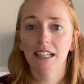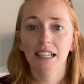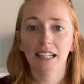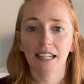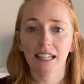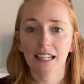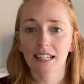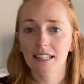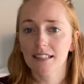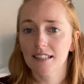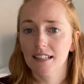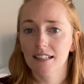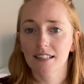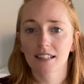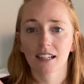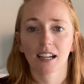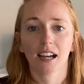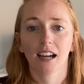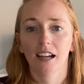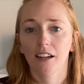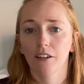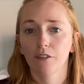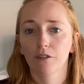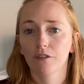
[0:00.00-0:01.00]
easy to
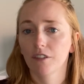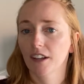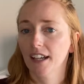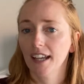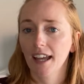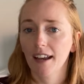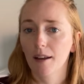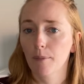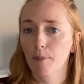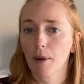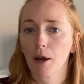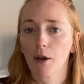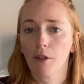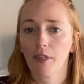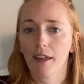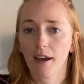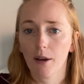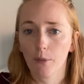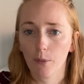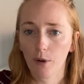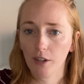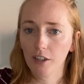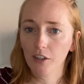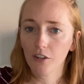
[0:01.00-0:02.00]
kind of forget about
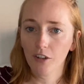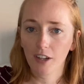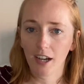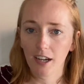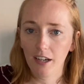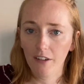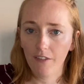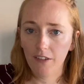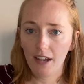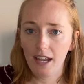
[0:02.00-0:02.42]
that when you're kind of